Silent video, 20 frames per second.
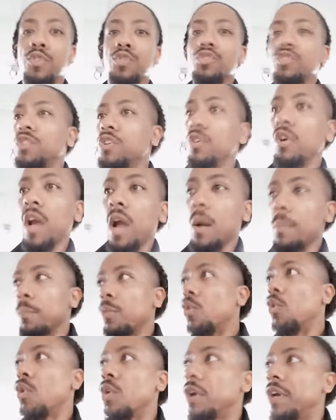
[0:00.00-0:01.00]
You still got
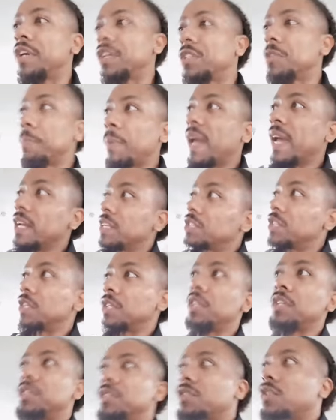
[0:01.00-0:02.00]
more
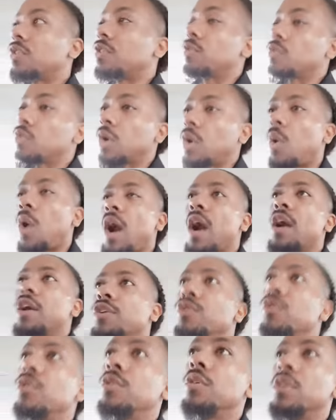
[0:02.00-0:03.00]
expansion, and it's going to
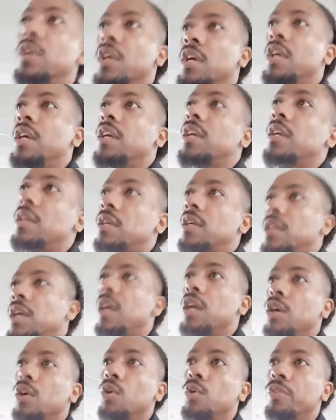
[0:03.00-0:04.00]
require you to
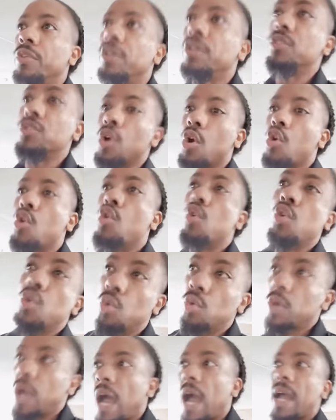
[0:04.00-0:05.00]
kill these
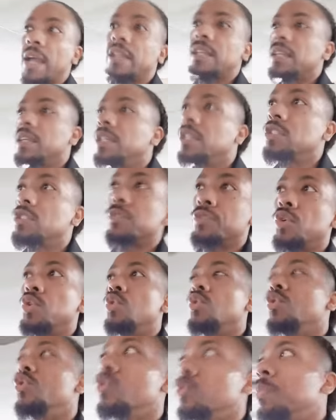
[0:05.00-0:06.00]
old ideas of
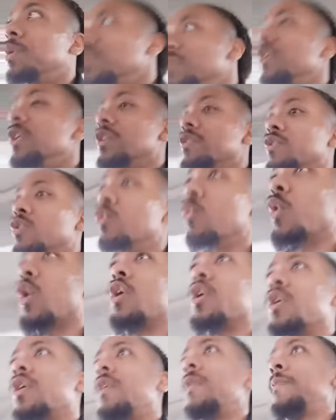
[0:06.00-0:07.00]
who you believe you
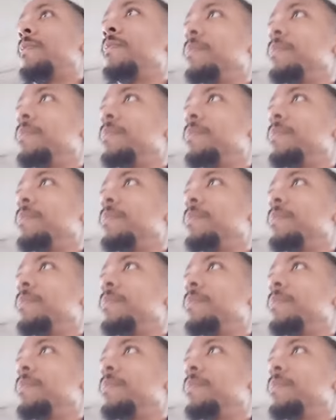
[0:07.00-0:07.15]
were.